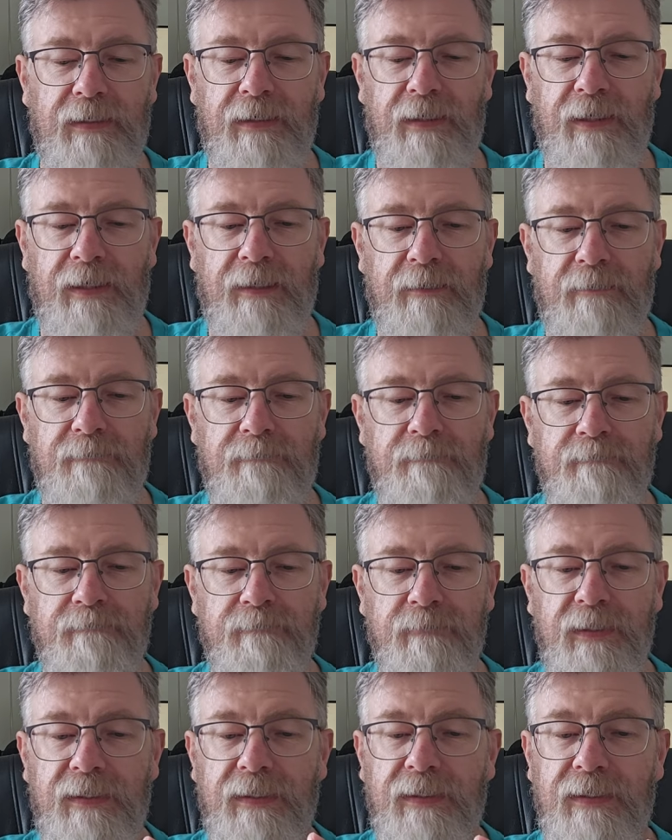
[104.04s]
Um,
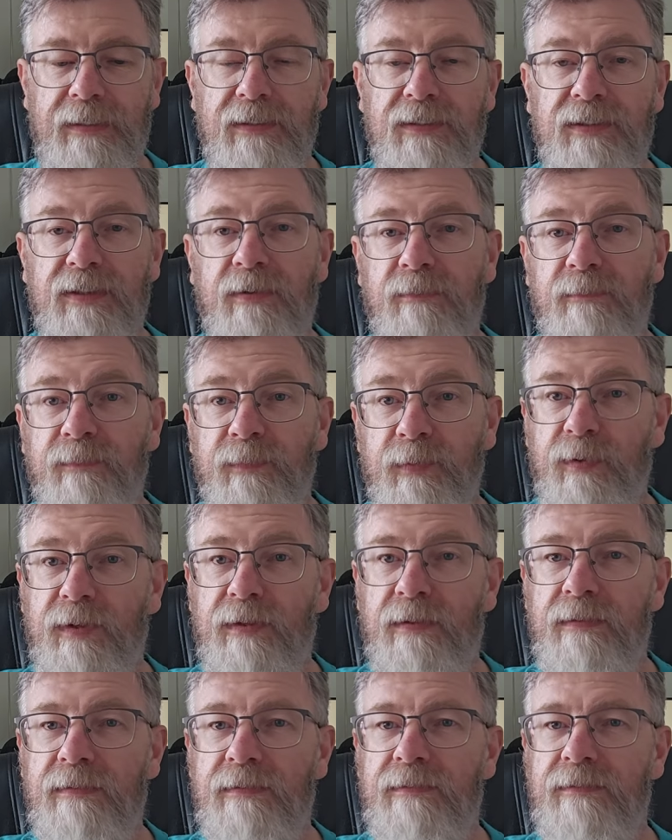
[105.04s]
so
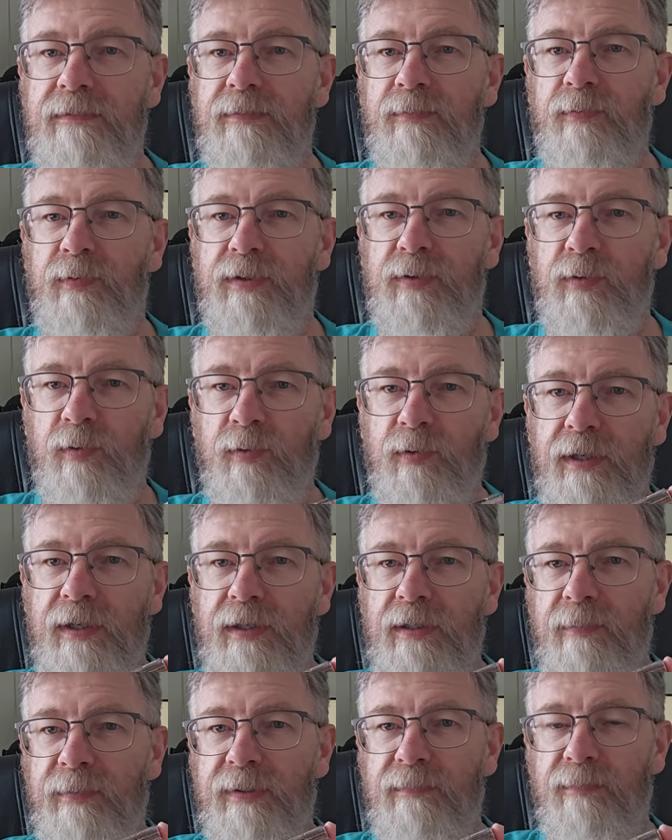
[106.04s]
we'll we'll talk a
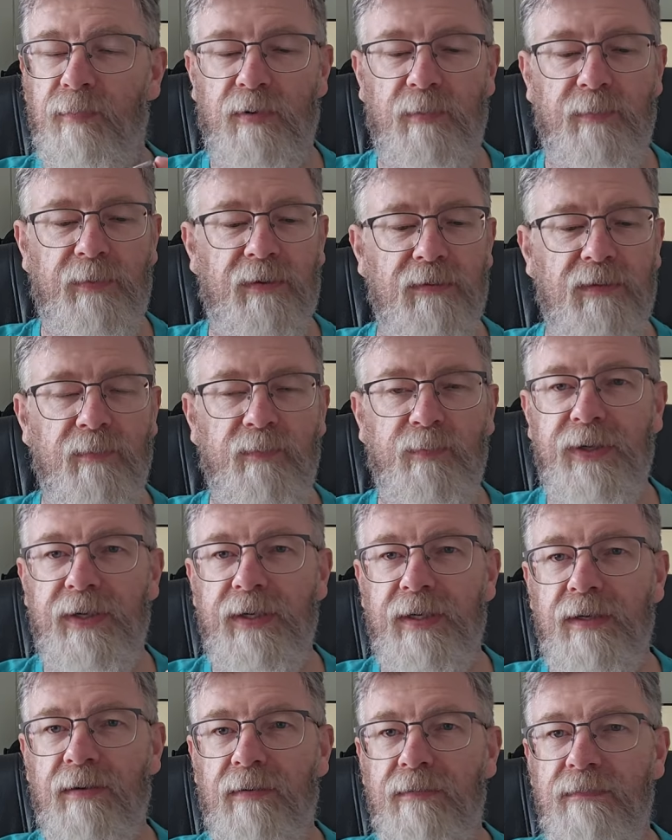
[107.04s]
little bit more about the
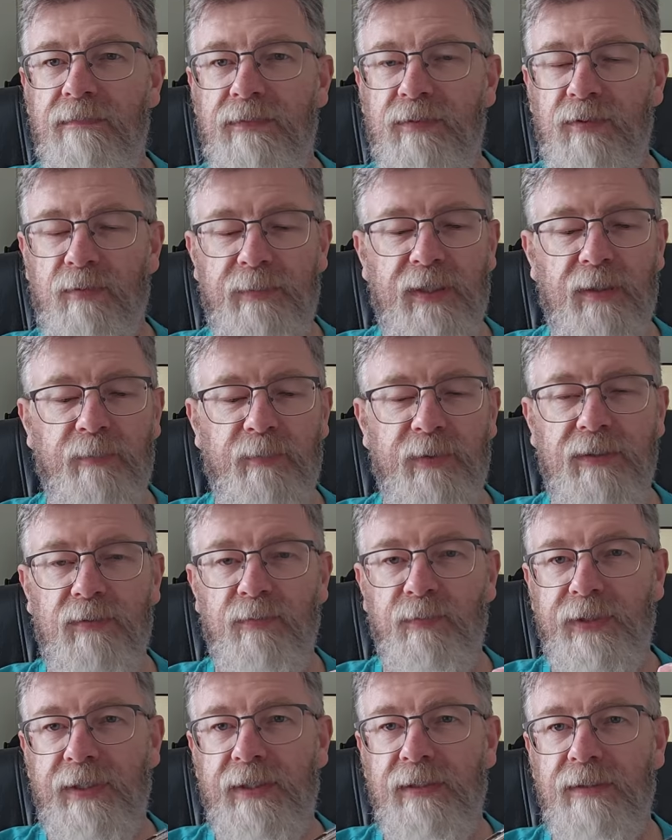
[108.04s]
pen. I'll zoom in a
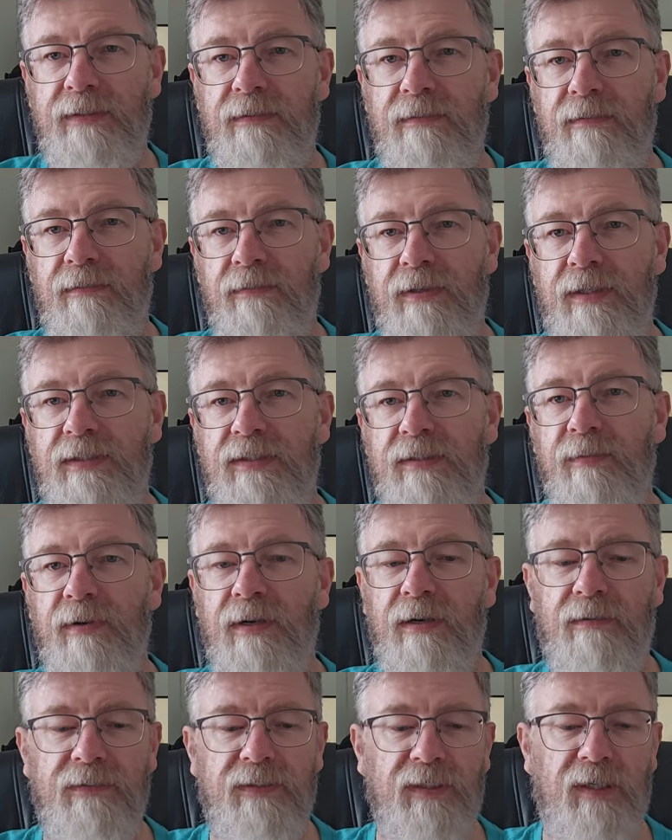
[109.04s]
bit. We can look at some
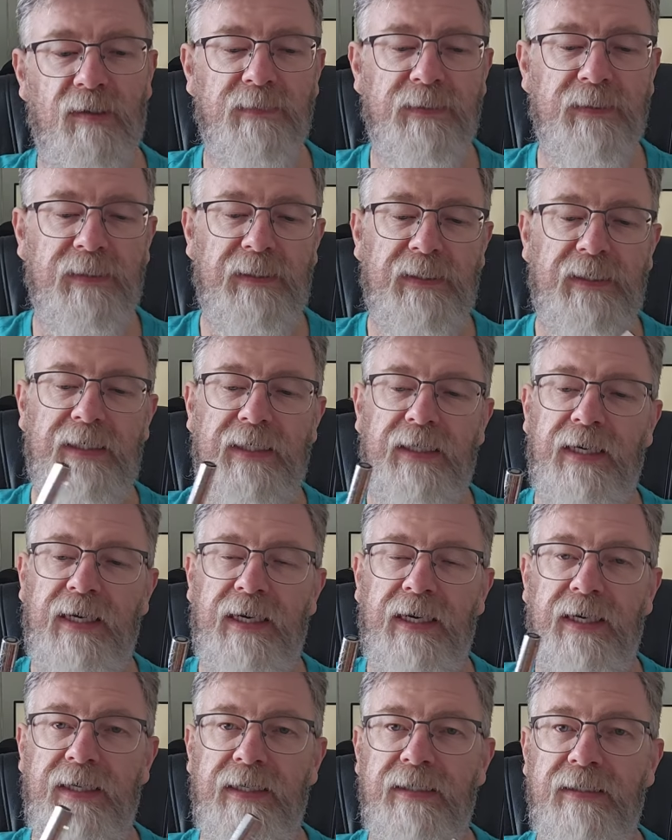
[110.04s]
close-ups
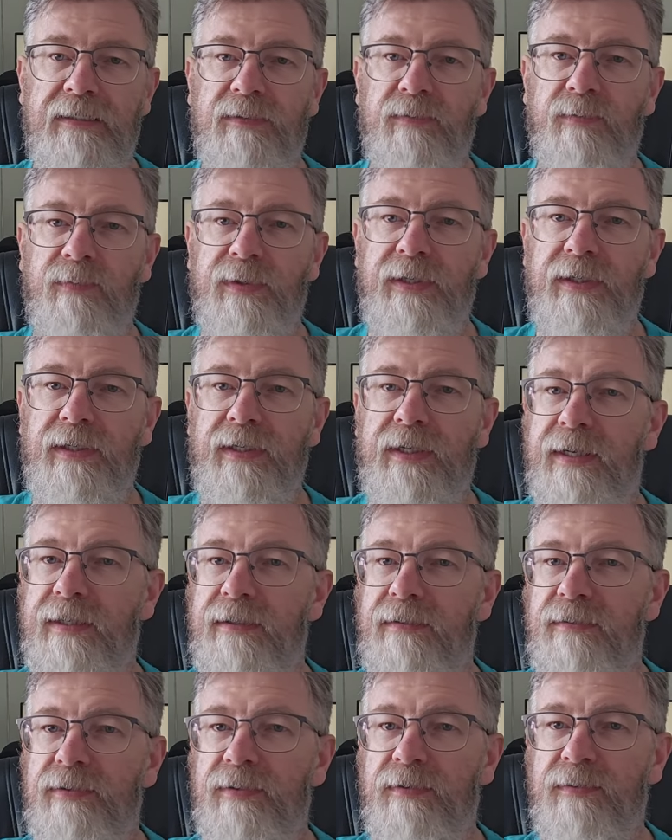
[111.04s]
and we
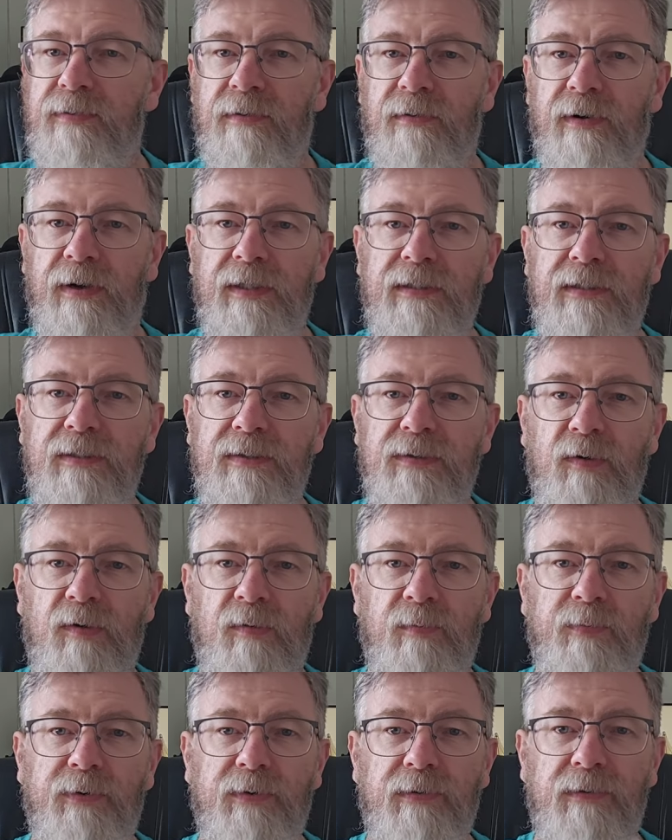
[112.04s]
can do a writing
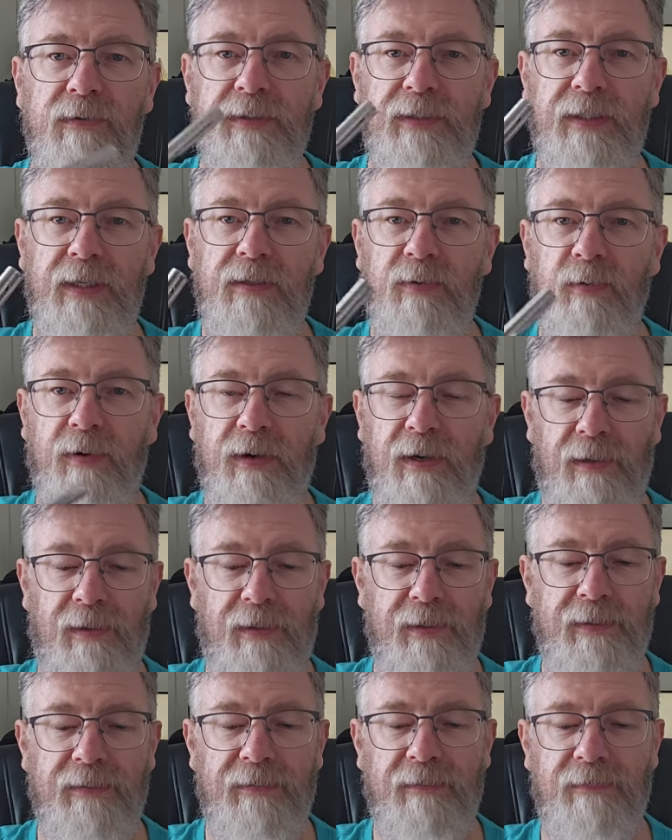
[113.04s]
sample, tell you what I
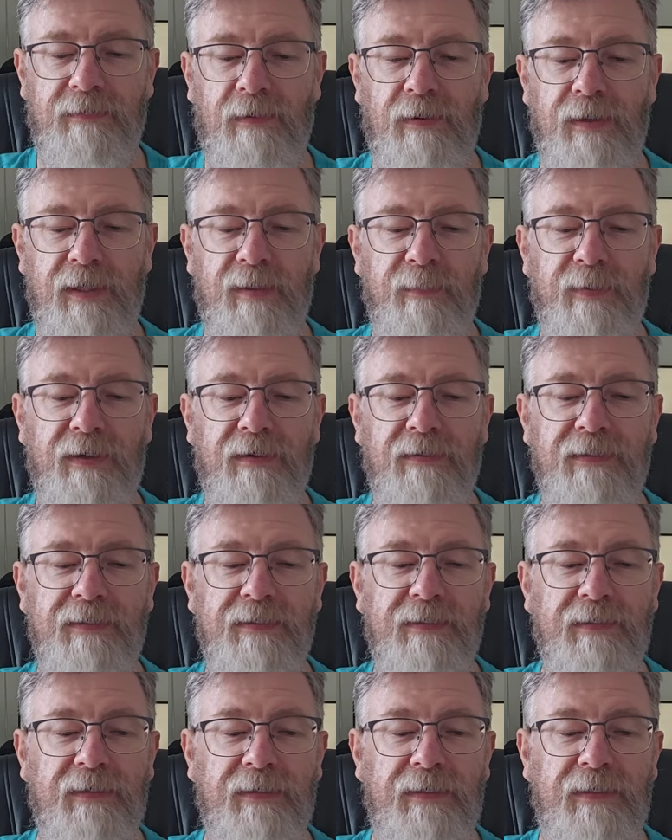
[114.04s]
like and don't like about it,